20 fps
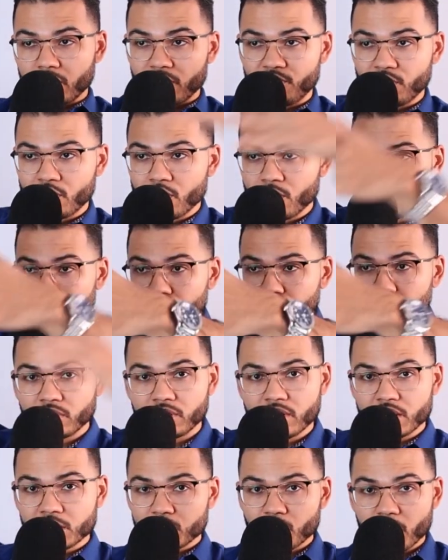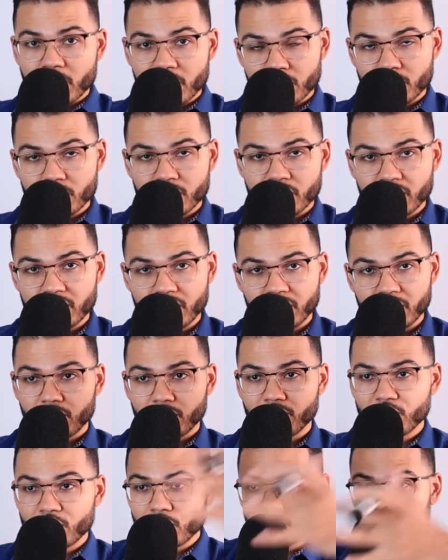If you don't do it this way, you're an idiot.
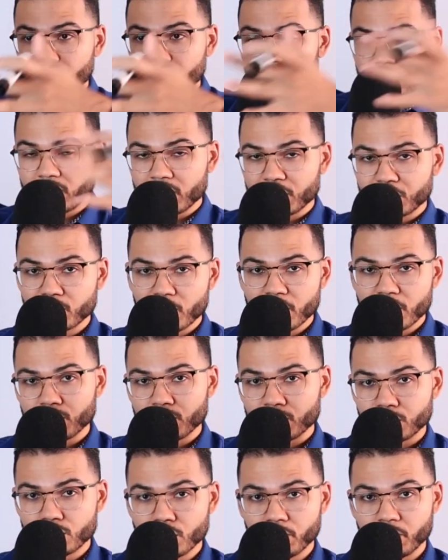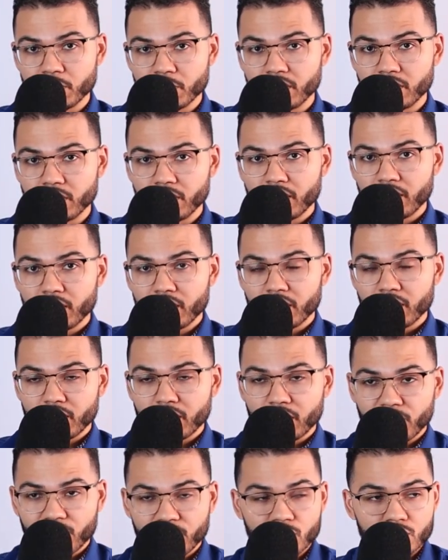If you don't do it this way, you're stupid.
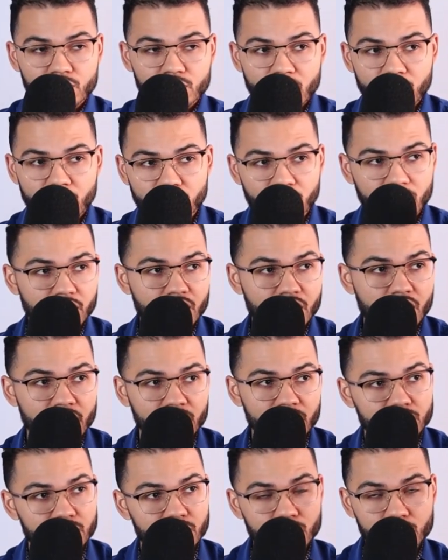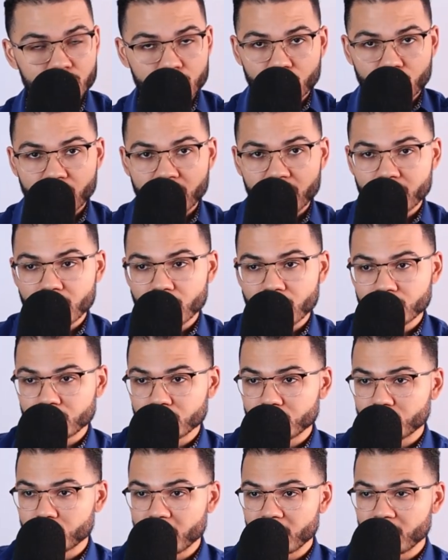If you tell your client to use a credit card
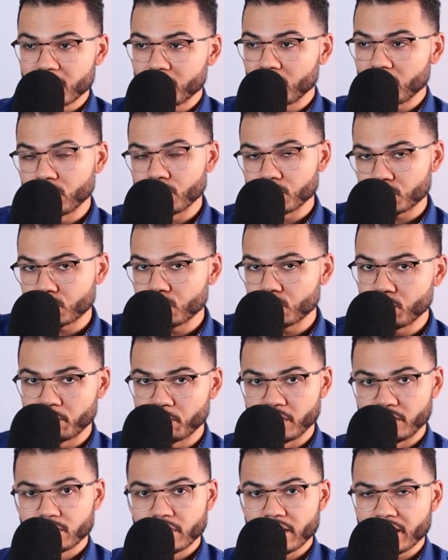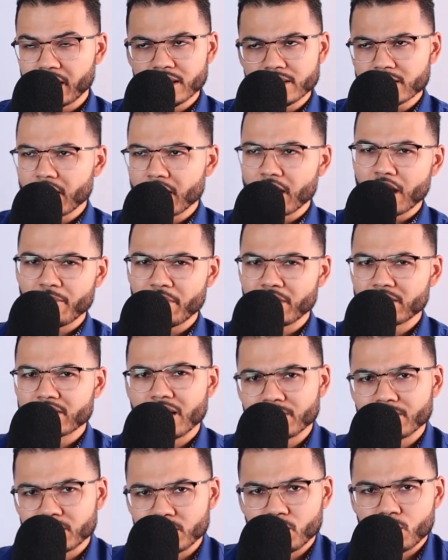to spend a bit, you're stupid. I can't tell you how many
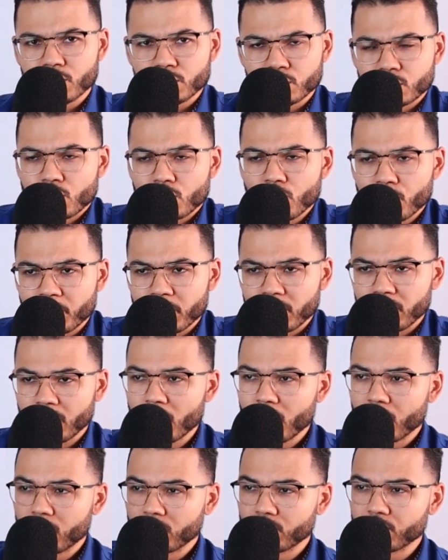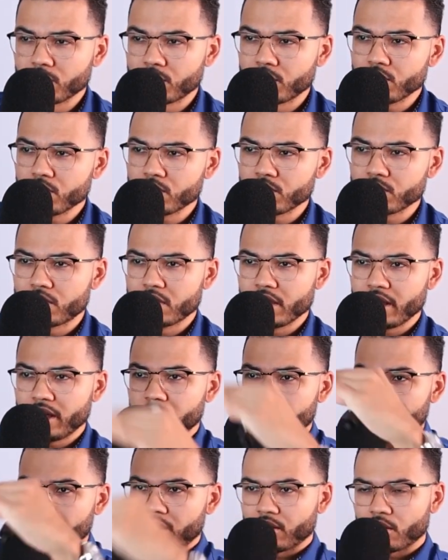times the word stupid was used
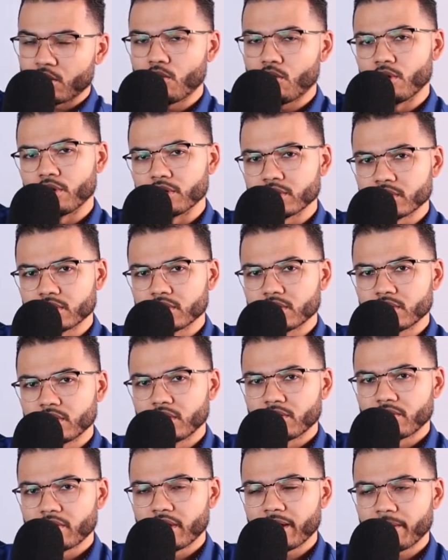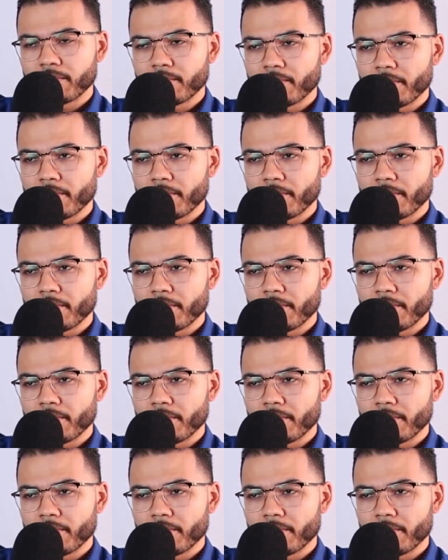in a, in a course, right?